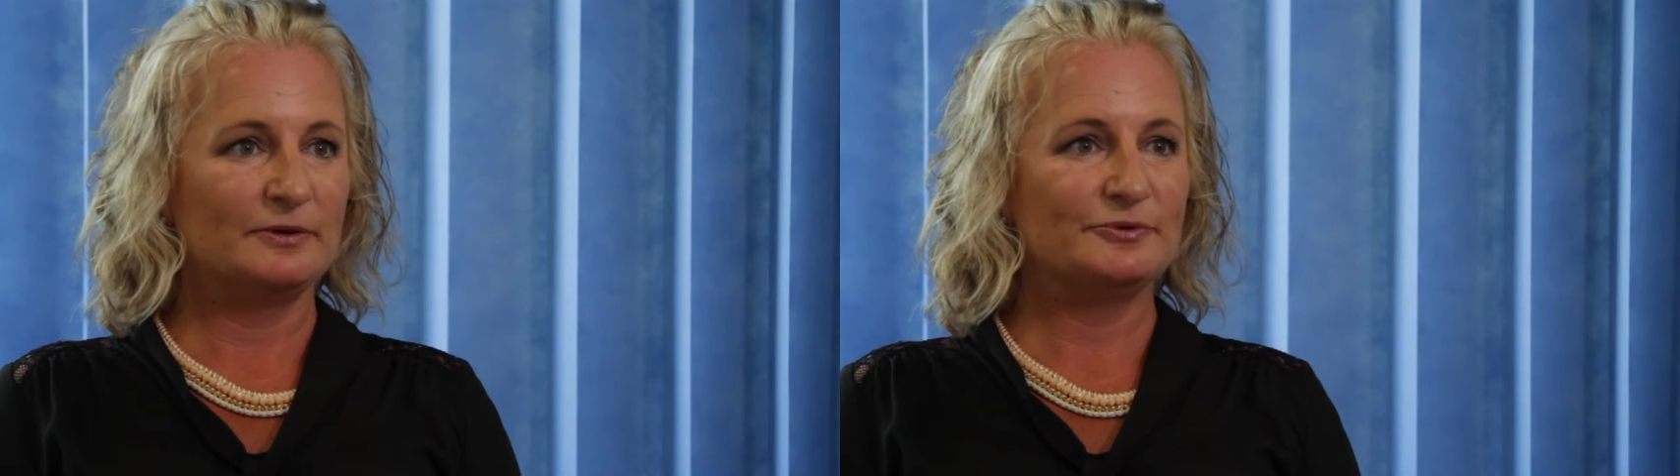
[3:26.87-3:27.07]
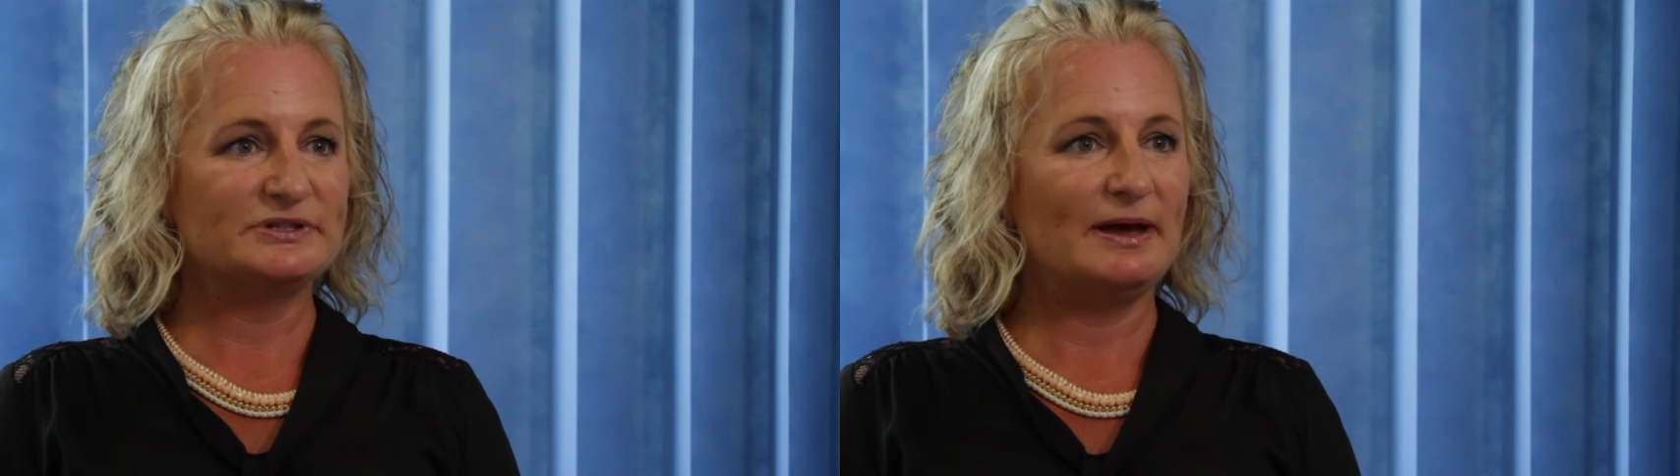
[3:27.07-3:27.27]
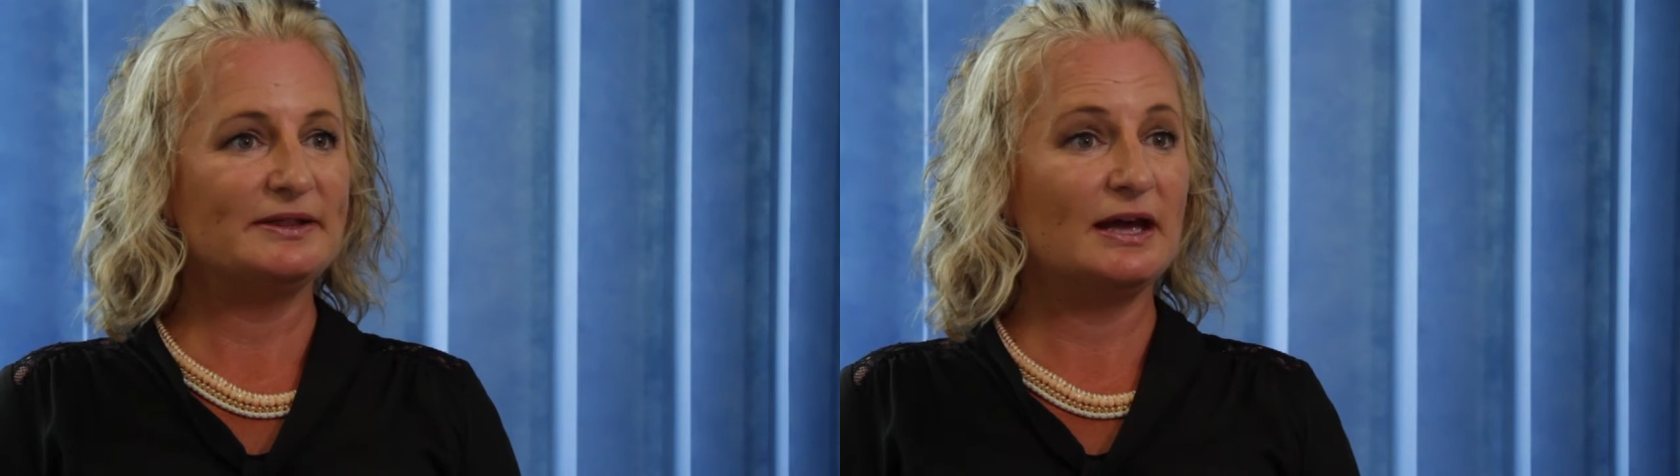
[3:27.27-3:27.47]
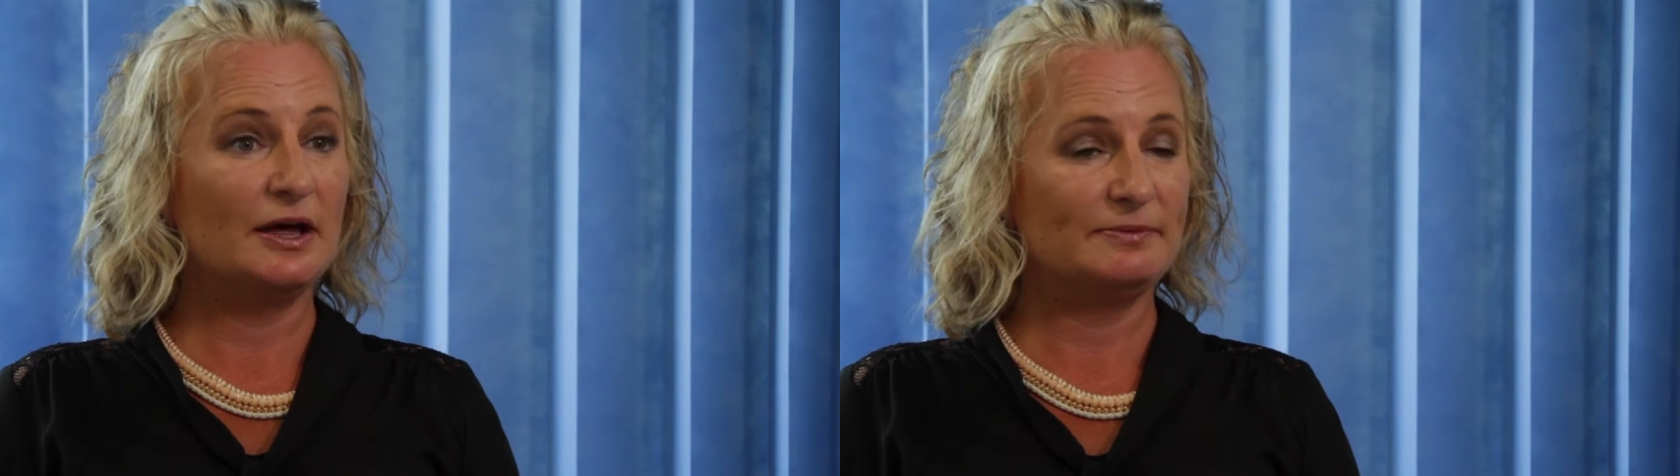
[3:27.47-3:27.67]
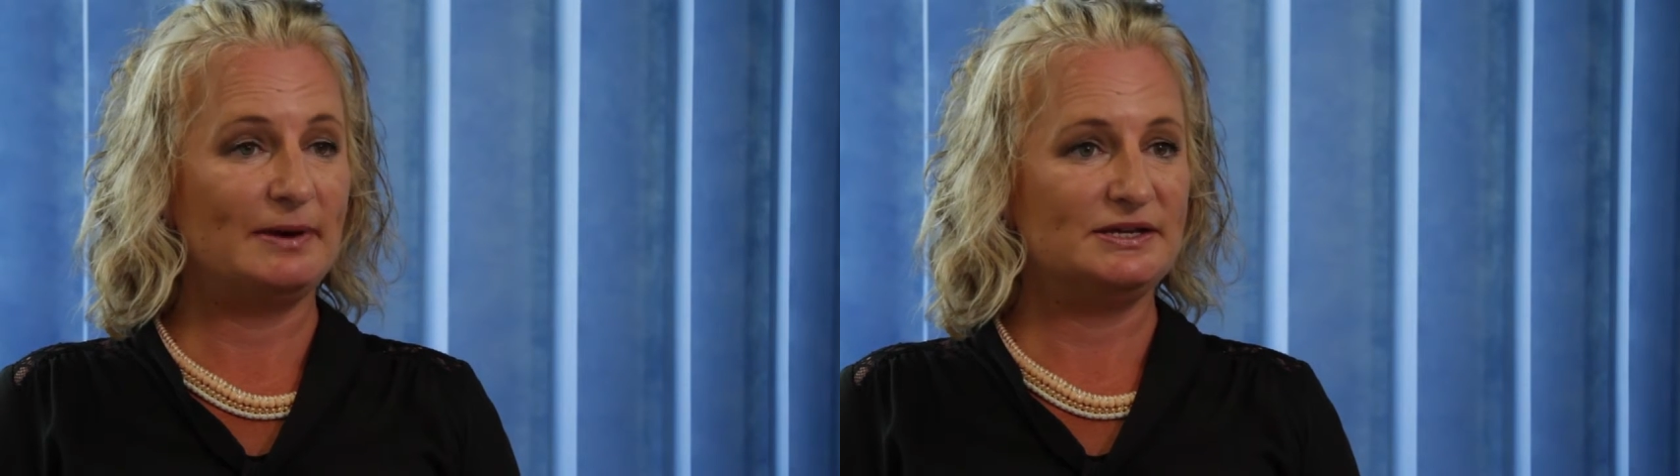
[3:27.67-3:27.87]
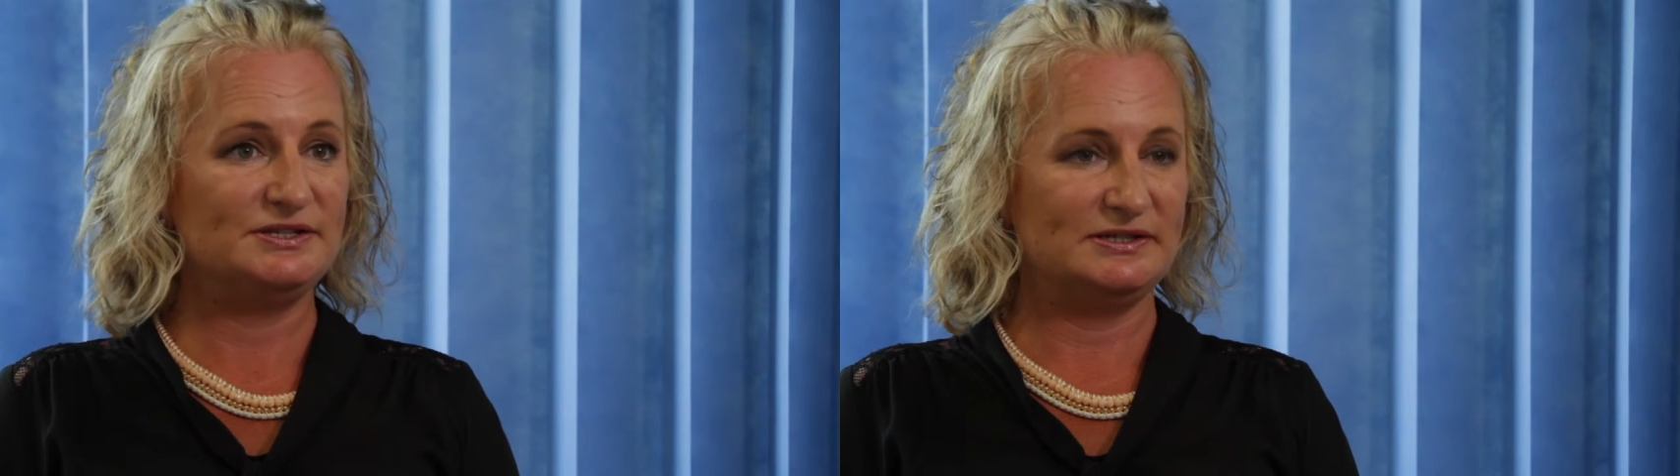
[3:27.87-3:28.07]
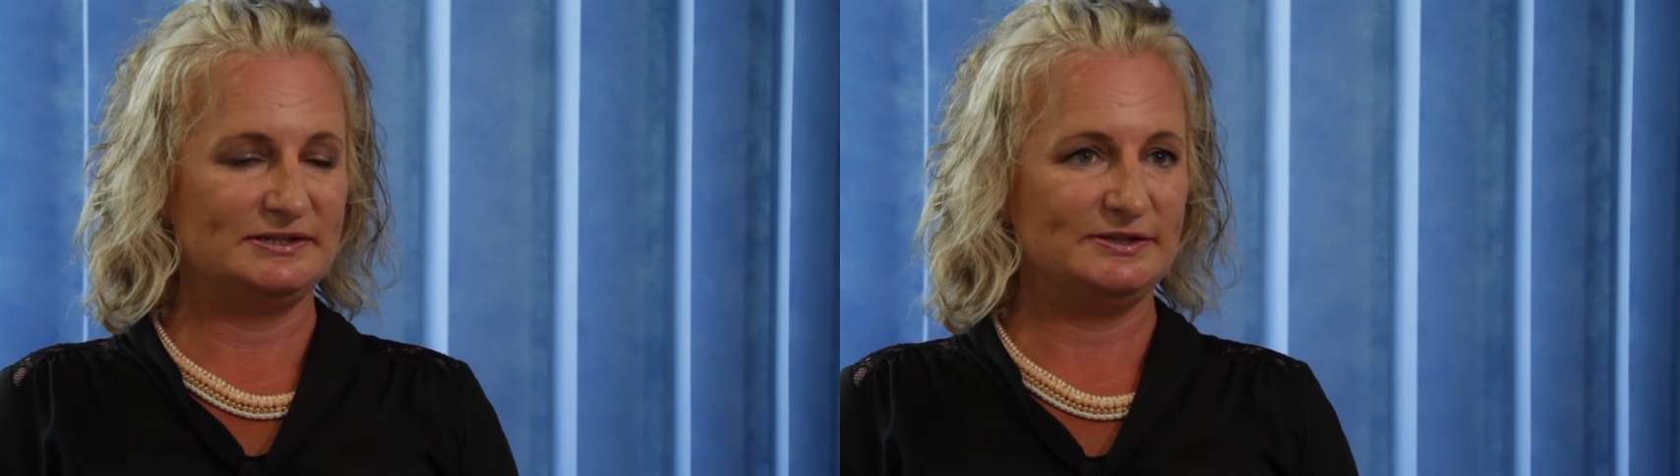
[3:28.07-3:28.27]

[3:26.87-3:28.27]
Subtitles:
what about the other patients